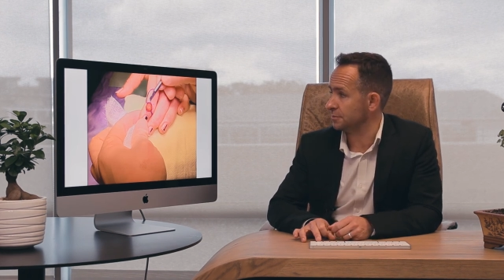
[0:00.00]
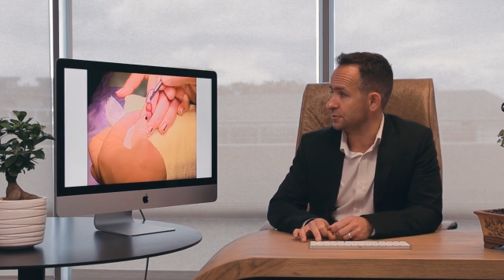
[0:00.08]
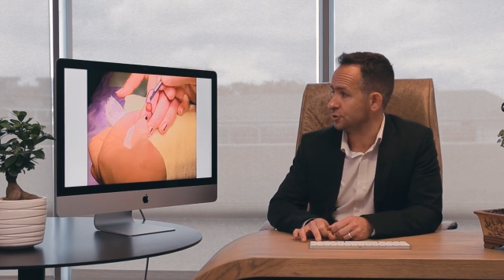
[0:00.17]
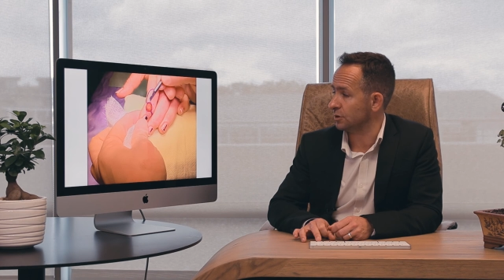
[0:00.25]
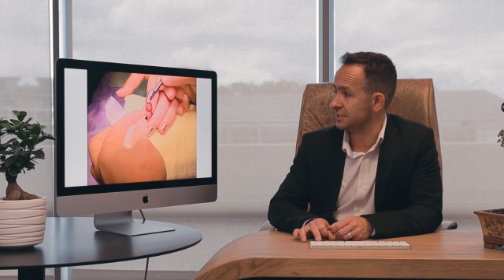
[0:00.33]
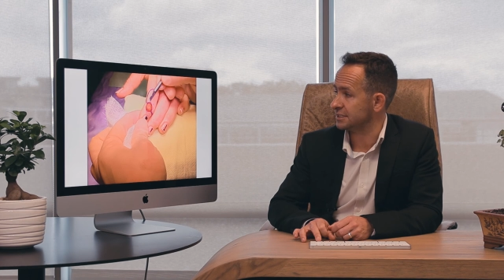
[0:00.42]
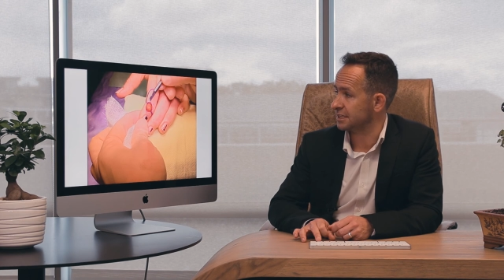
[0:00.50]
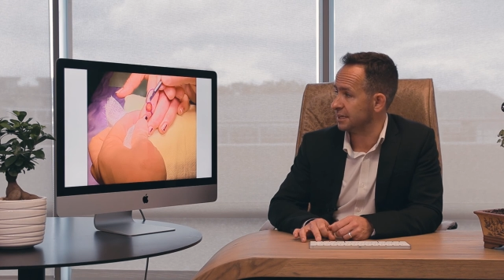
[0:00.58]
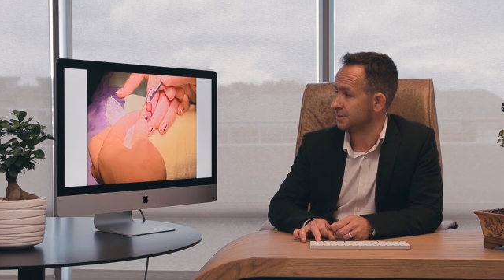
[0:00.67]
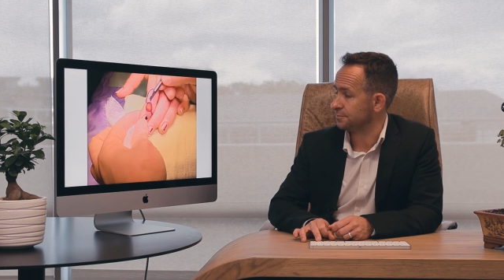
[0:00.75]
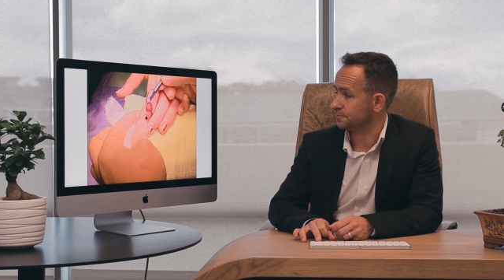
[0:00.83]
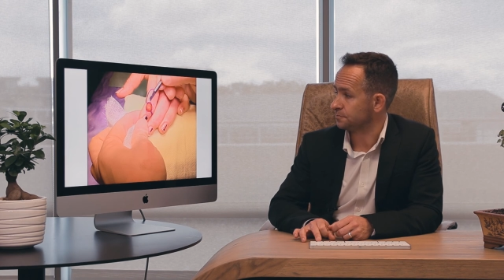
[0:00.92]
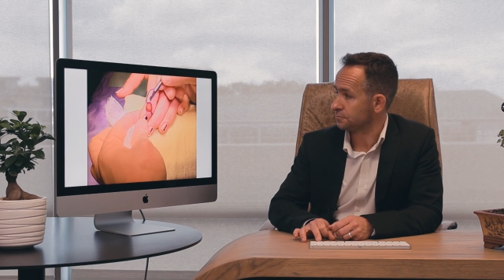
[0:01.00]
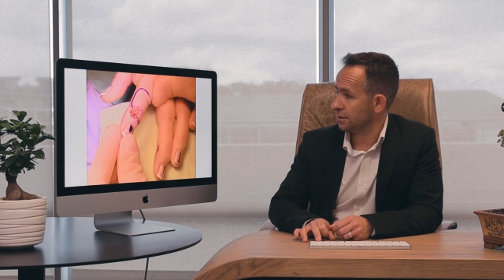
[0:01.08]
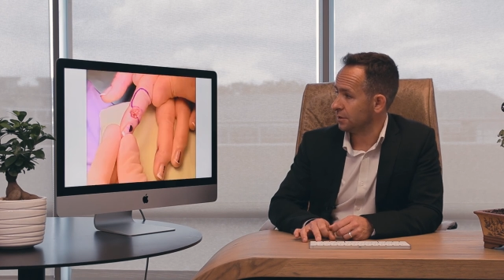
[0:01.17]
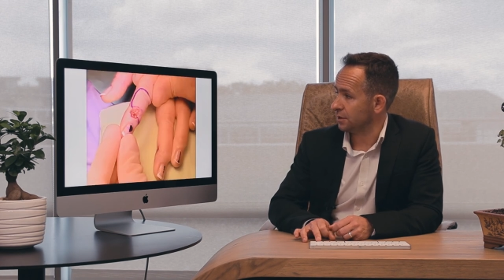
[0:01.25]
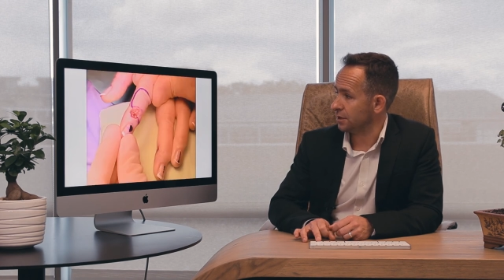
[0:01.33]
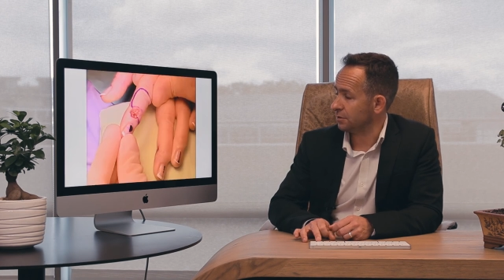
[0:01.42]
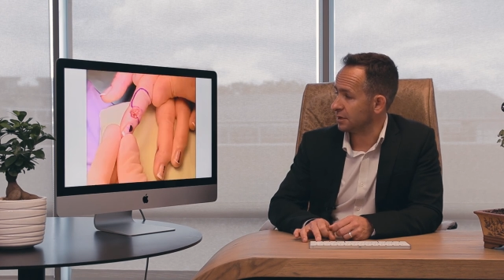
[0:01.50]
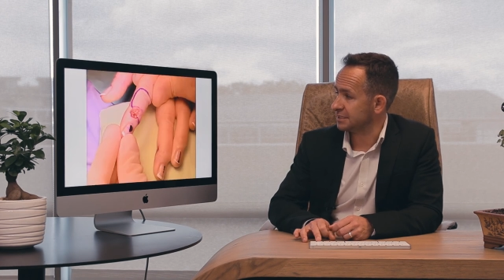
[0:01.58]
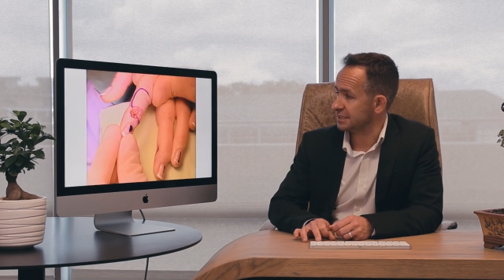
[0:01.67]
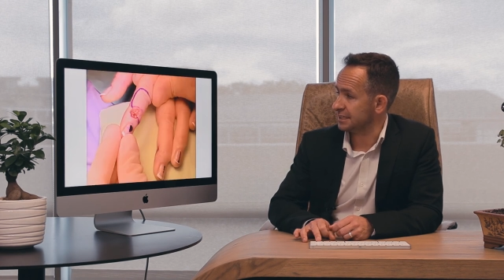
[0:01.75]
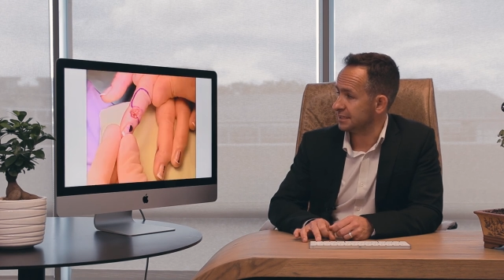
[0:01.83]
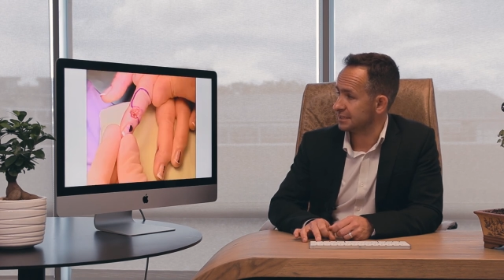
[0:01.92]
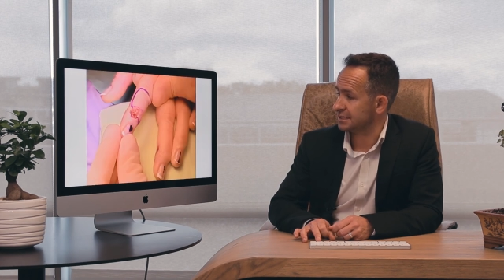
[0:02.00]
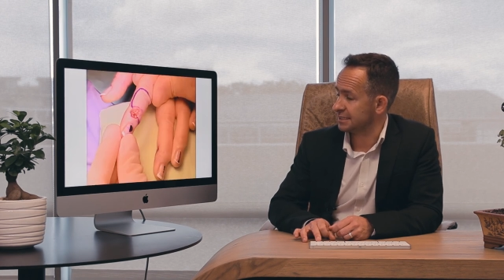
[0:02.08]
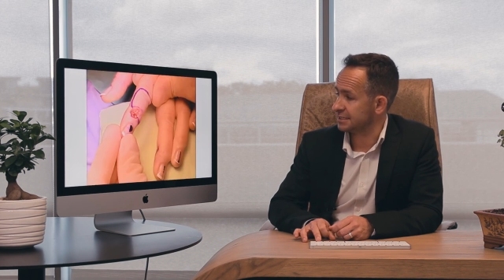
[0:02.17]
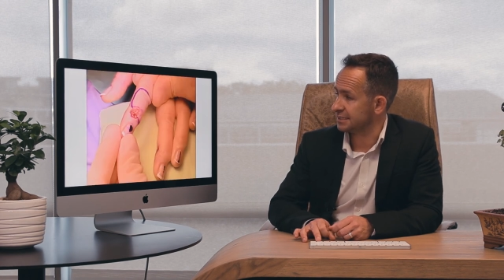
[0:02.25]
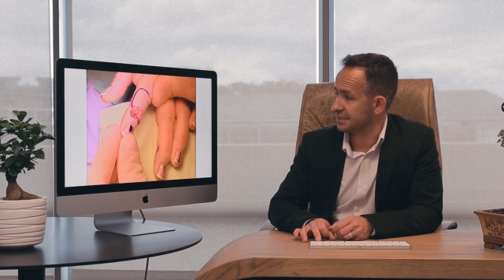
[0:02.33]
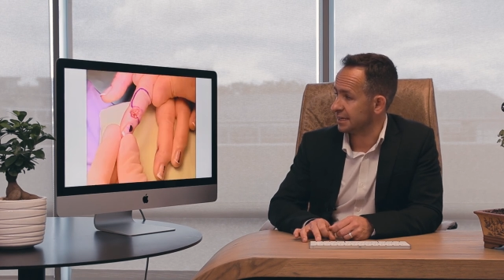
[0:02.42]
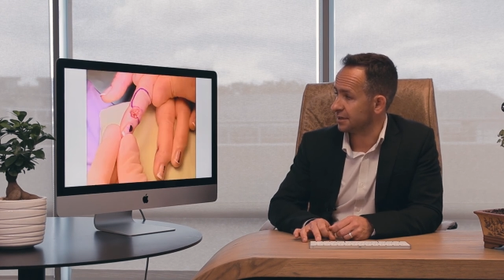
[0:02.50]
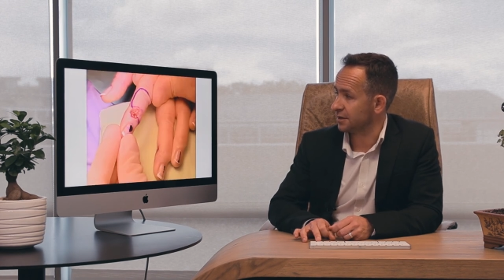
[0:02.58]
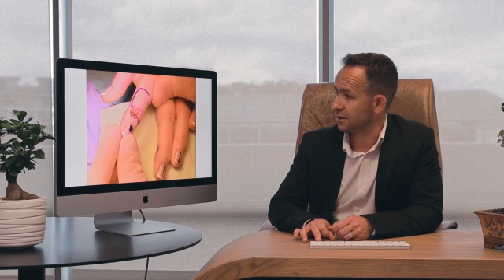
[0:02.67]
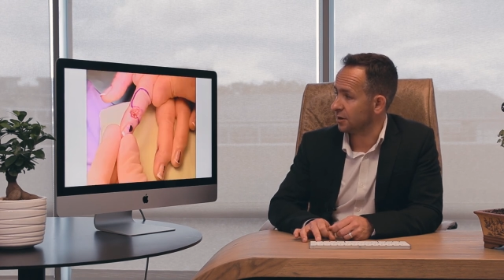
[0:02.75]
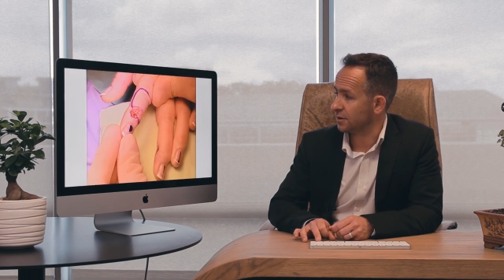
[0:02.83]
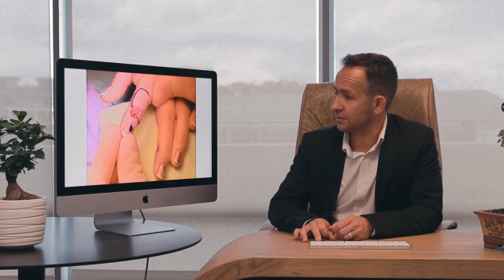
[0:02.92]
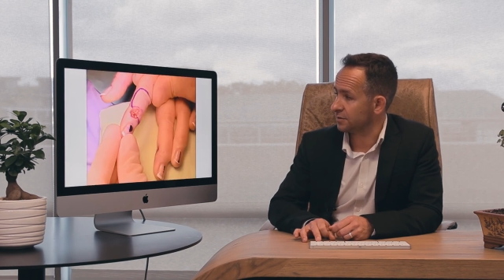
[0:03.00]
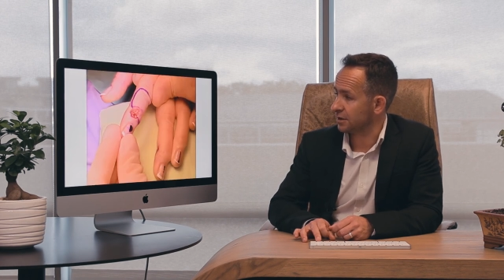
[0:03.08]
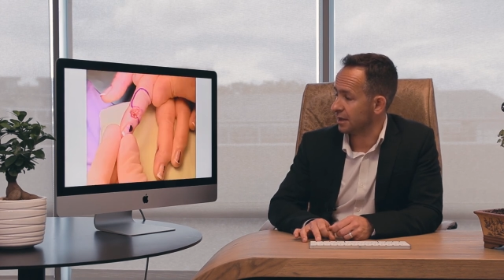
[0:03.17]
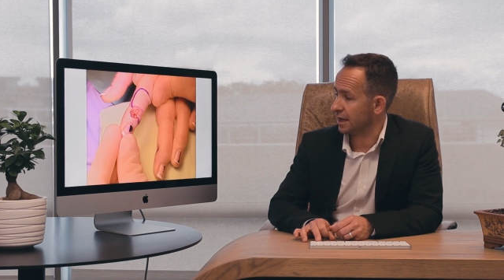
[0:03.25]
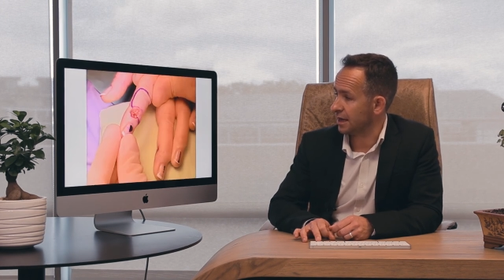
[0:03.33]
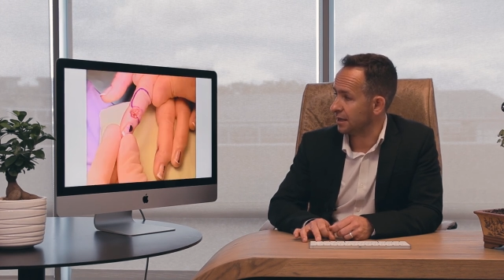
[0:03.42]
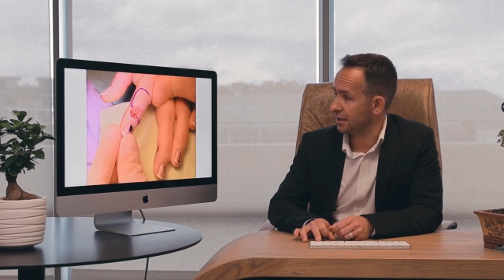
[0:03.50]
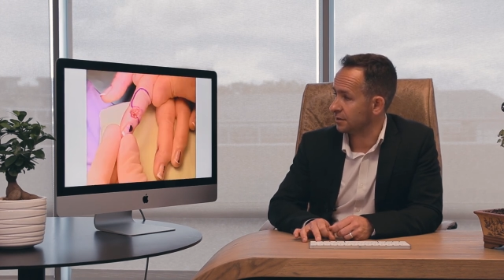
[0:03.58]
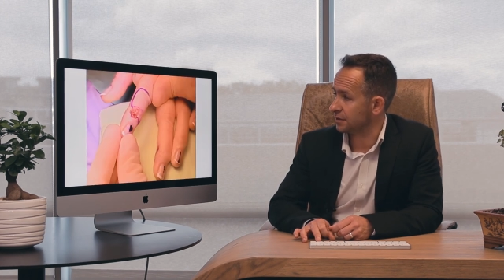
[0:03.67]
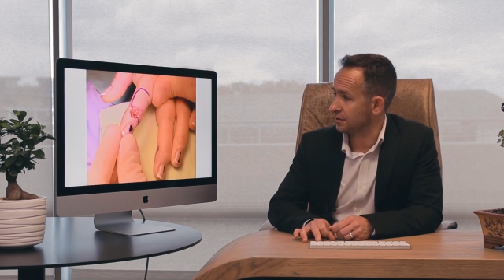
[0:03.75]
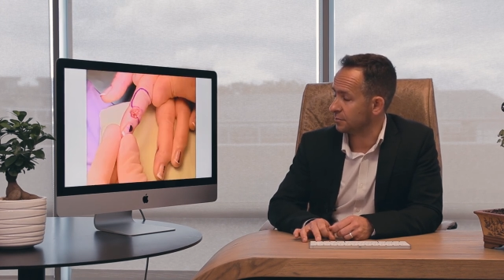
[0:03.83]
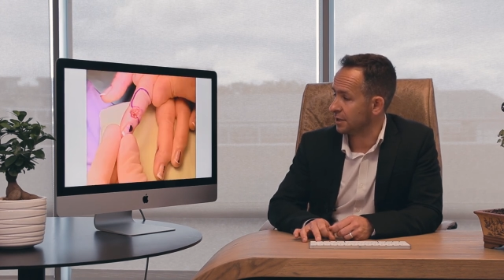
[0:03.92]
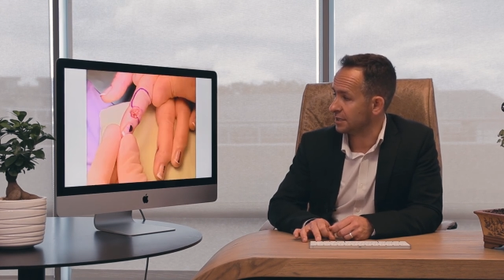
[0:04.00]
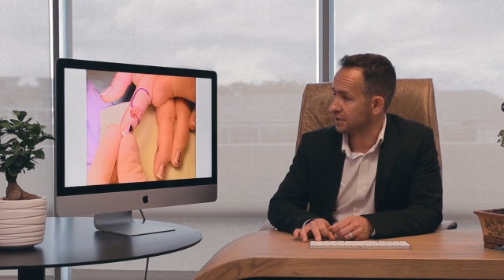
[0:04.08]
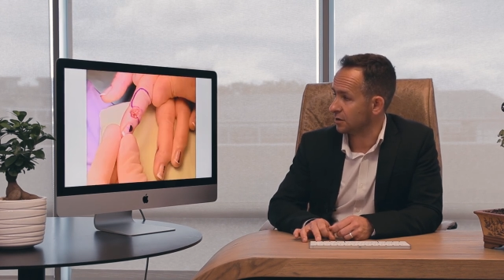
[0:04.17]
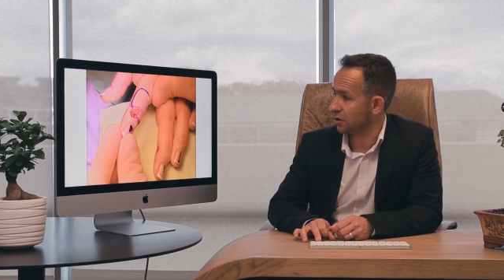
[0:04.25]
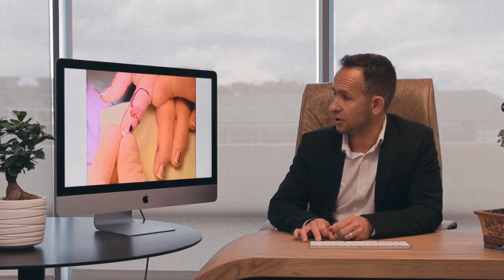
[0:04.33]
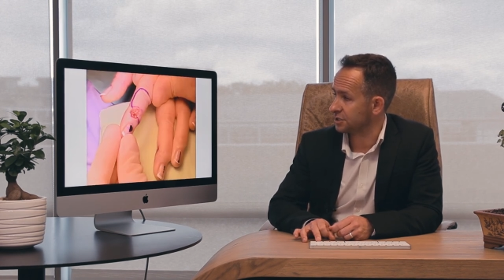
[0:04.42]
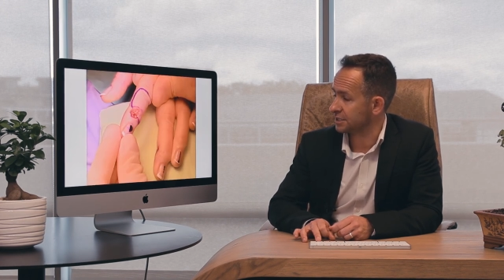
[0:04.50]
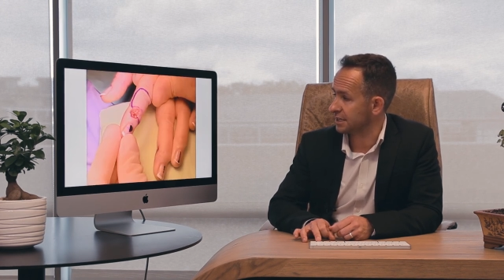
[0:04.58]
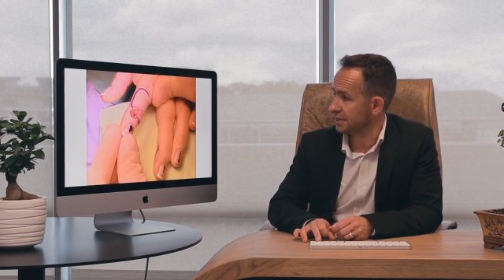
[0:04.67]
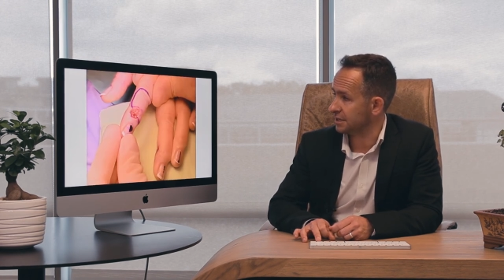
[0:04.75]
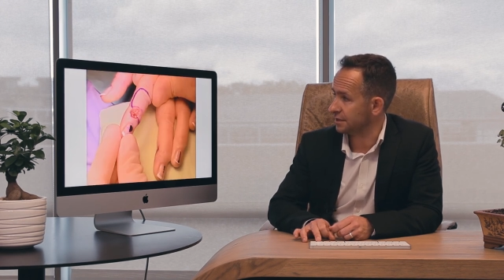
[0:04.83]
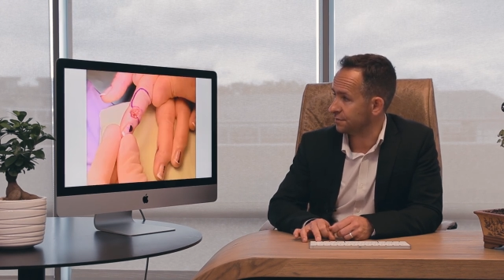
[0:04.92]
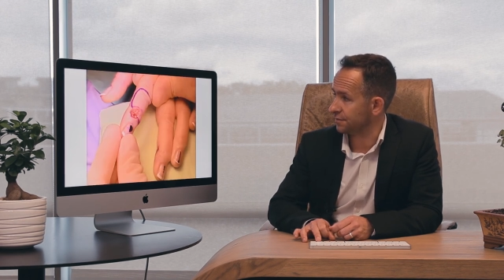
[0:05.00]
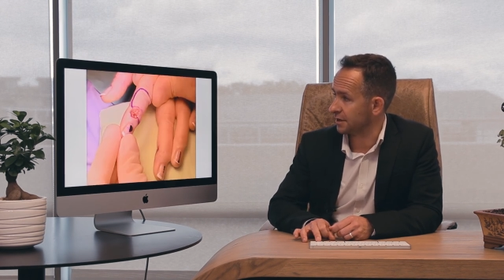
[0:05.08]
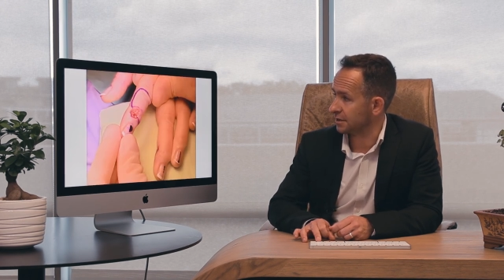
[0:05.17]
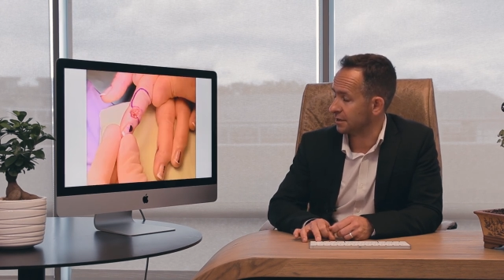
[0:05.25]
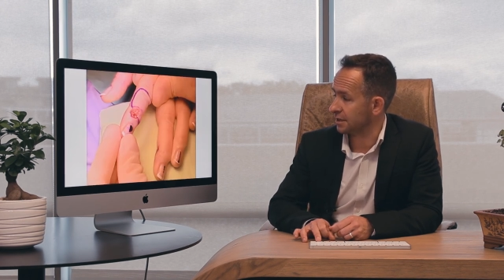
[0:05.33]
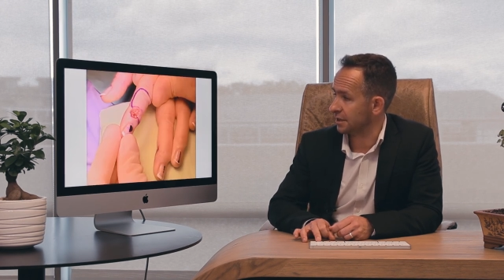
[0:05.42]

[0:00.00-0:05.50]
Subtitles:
joint skin. Here you can see the cyst is taken out and there's a large skin defect,